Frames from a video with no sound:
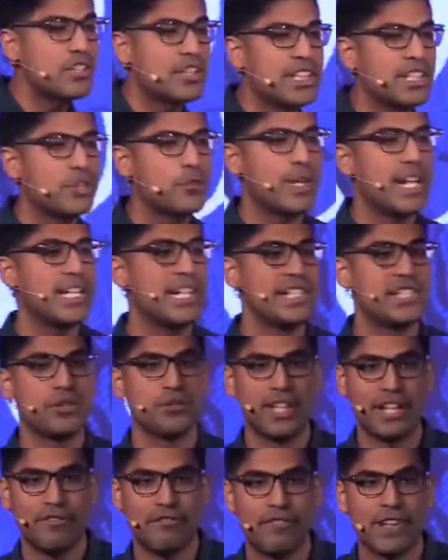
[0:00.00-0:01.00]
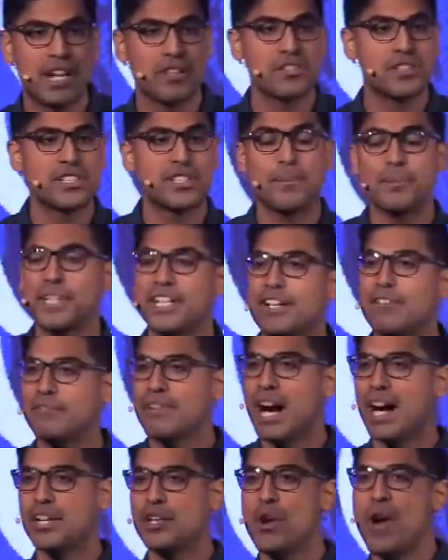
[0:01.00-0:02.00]
nook and cranny until they found something
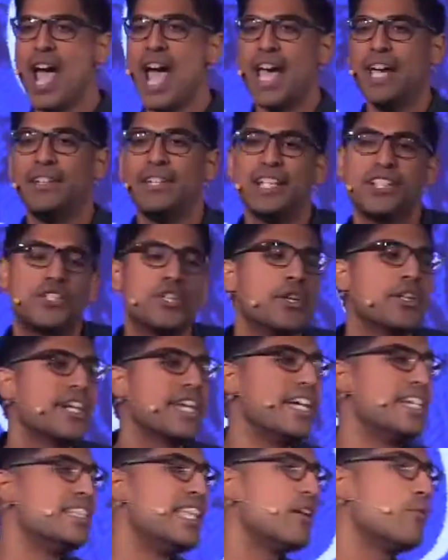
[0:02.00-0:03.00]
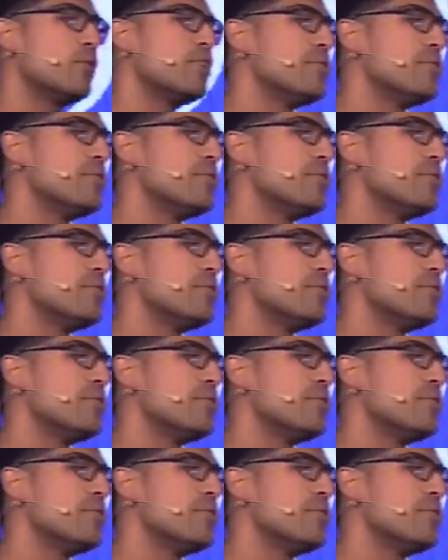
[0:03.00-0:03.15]
of value and they took it. And